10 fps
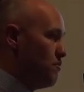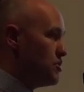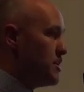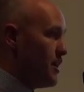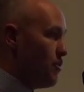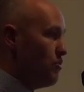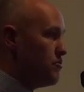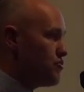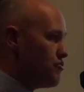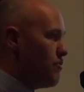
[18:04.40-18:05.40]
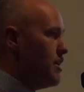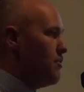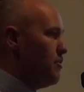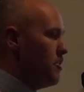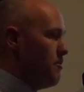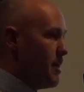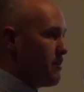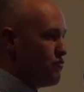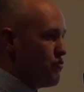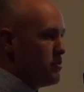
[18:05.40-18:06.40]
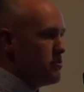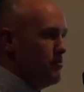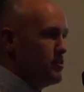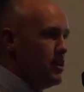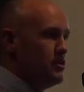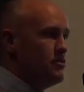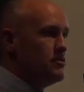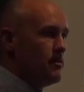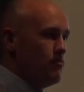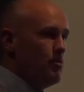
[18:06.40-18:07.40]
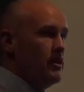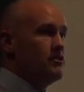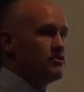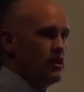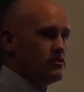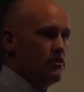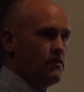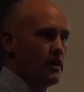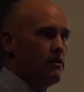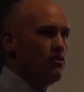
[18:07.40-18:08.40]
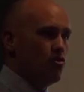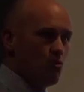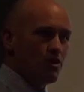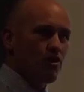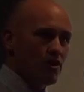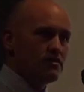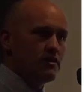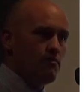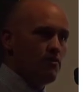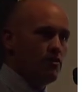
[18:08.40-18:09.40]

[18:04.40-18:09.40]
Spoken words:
tack on straight onto the back of strengths and limitations, and will be a discussion of that, almost like a summary.